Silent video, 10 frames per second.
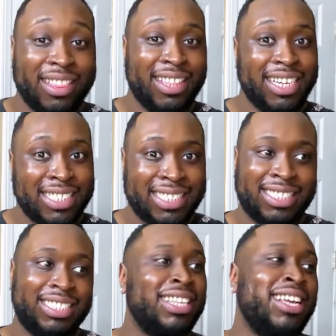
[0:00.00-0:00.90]

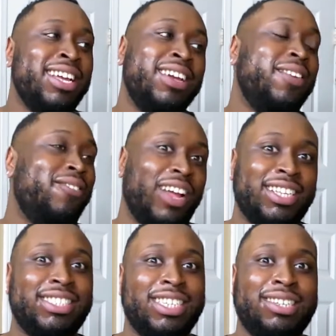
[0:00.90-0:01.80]
this. It
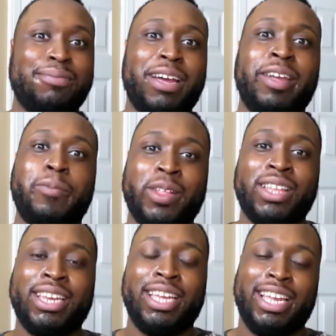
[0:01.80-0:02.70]
affected my
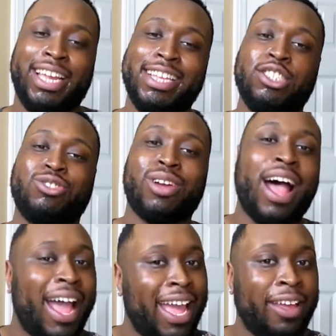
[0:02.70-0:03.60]
ability and
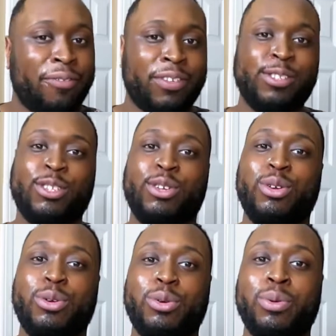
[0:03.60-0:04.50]
drive
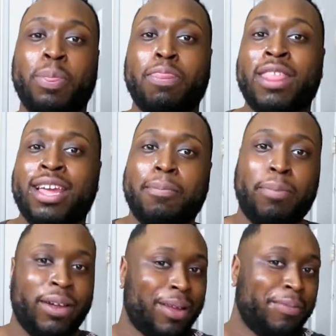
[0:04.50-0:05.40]
to
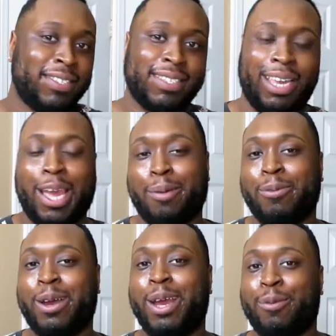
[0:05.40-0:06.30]
put up this
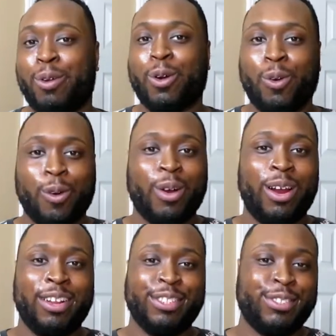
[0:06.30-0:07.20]
camera and record
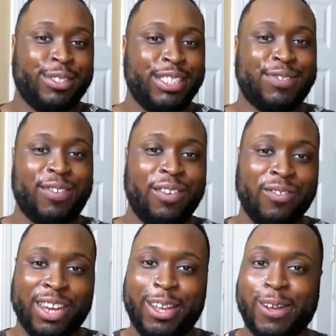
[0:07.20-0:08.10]
and do these fun
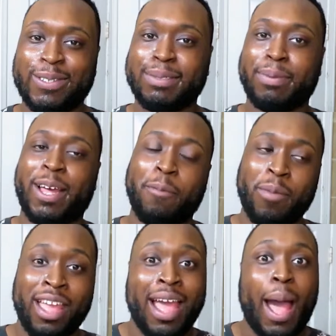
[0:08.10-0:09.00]
videos.
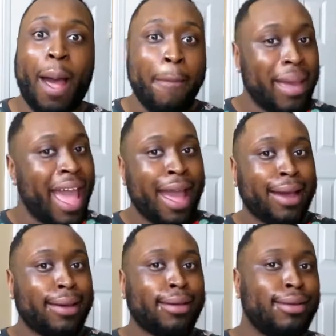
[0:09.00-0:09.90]
But I'm
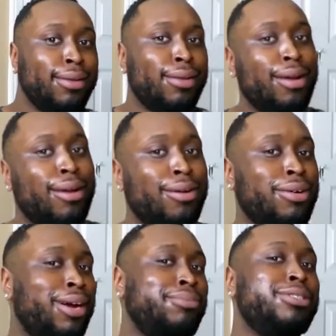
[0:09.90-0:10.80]
back, you
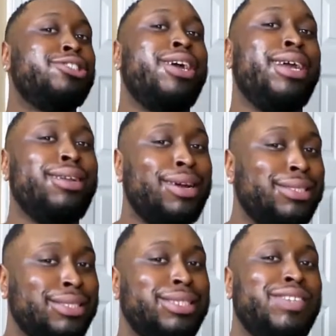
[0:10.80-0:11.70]
know, I'm gonna try
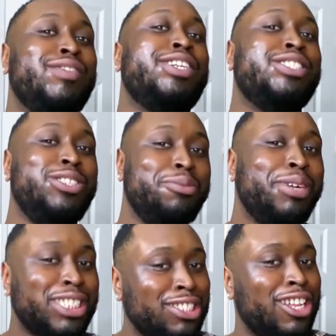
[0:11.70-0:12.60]
not to leave y'all too
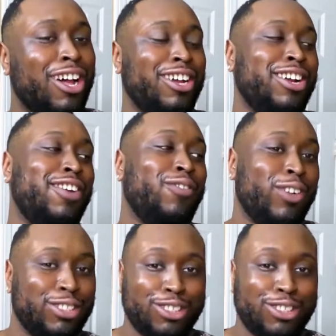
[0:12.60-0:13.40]
much longer for